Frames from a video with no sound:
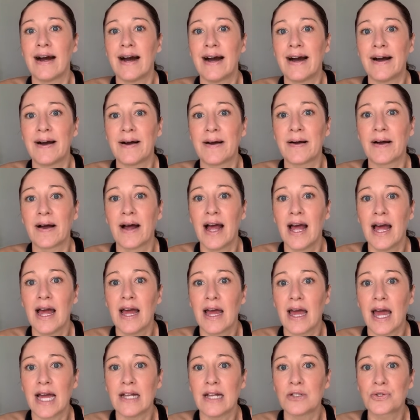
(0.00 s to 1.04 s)
Uh,
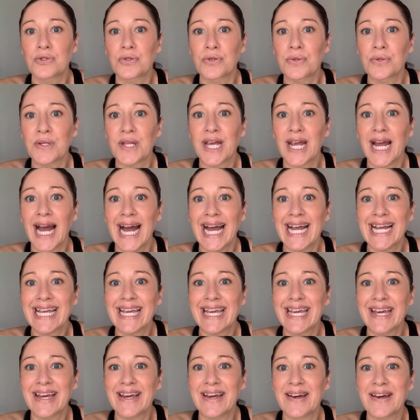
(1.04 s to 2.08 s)
and truly, hi
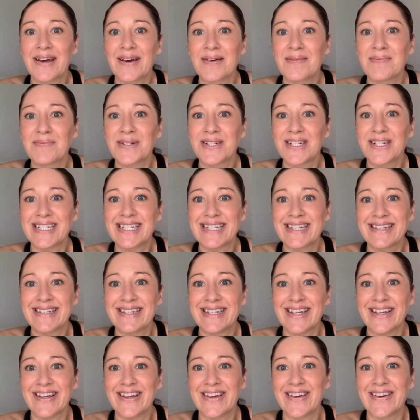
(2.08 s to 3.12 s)
Kim, good to
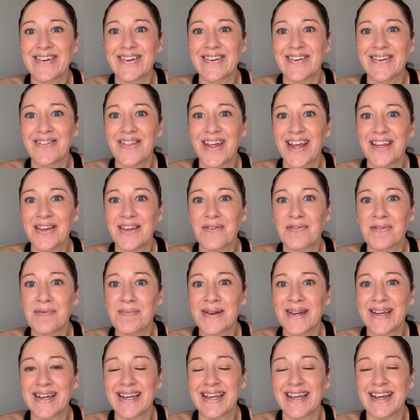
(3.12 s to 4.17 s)
see you. Thank you for
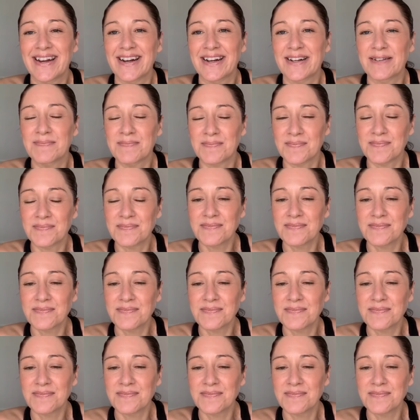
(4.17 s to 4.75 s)
being here.